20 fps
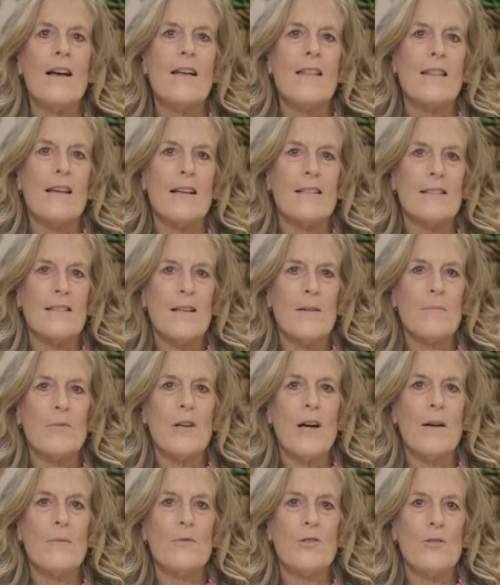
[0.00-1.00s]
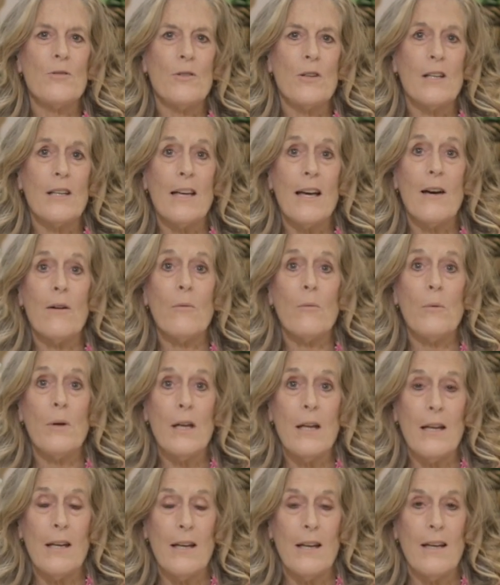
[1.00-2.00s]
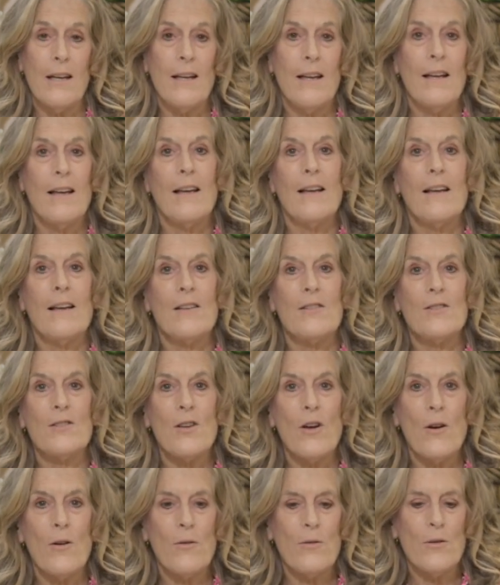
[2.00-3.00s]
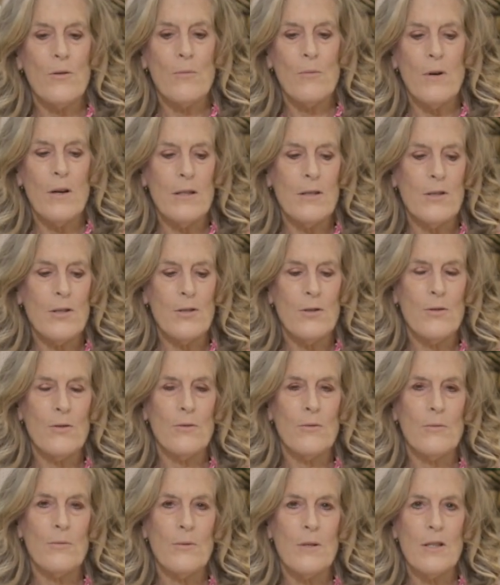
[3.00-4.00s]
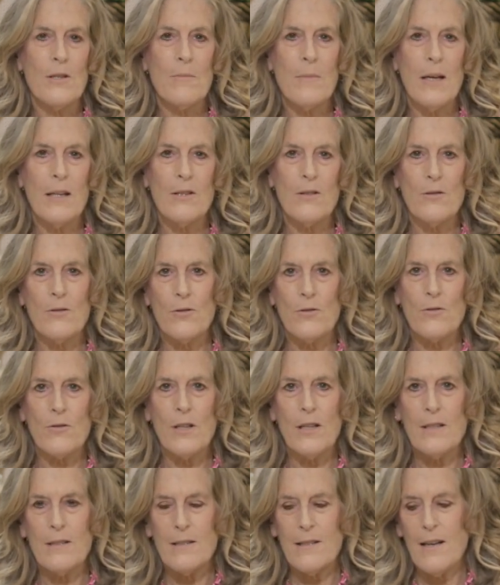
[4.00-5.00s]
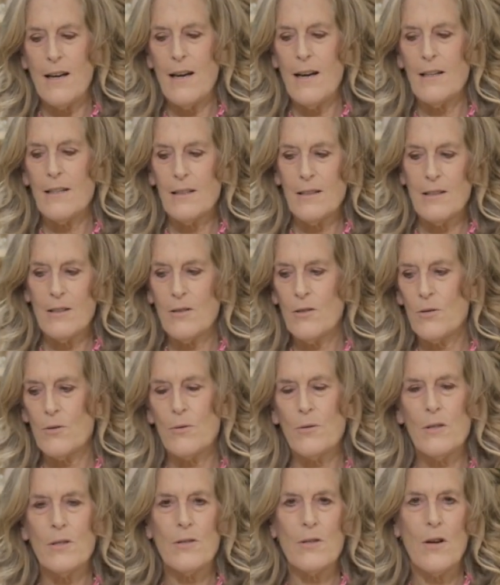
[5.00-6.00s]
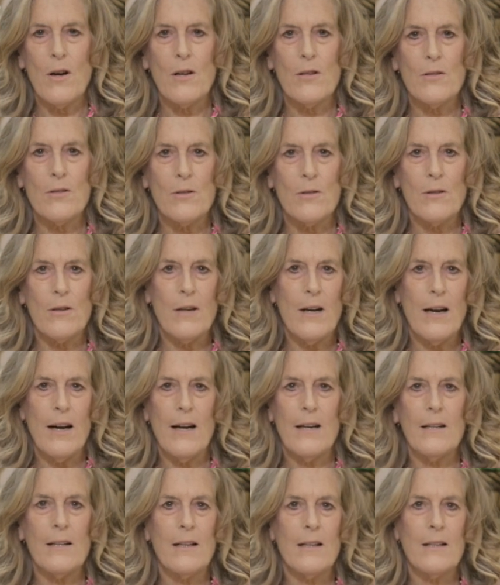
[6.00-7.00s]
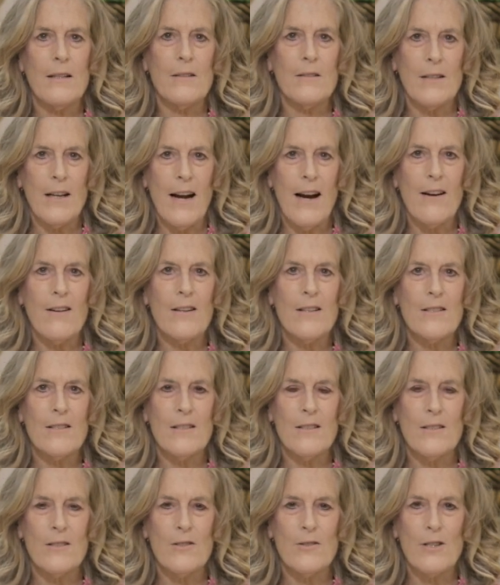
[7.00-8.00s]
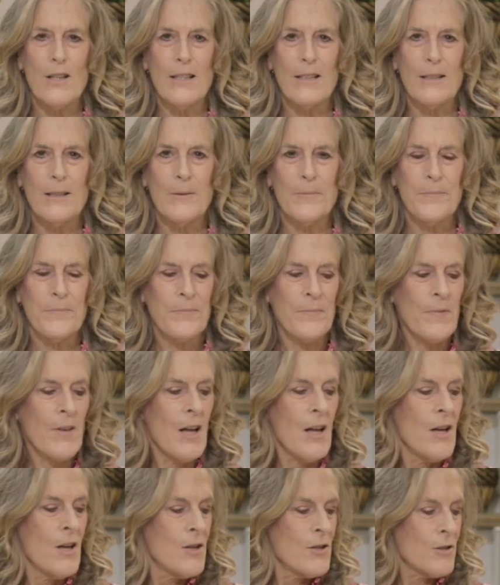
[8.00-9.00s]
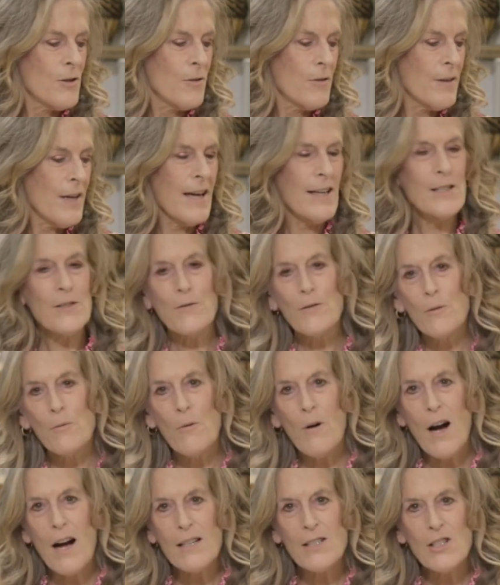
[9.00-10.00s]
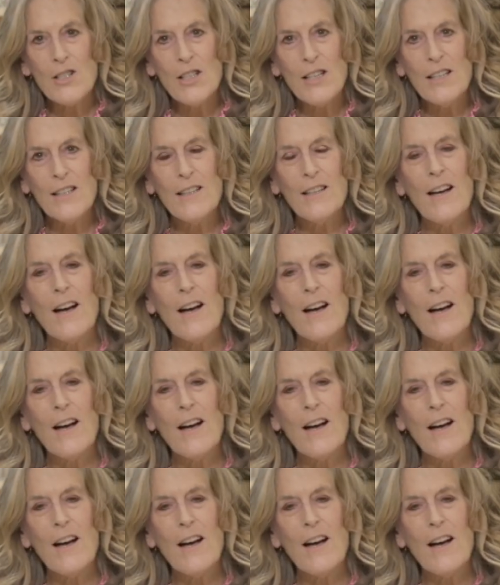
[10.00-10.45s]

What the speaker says: that sometimes you can get weak. So you want to, when you make those drinks, add a little soy sauce or add a little carrot to the drink. So thanks for watching.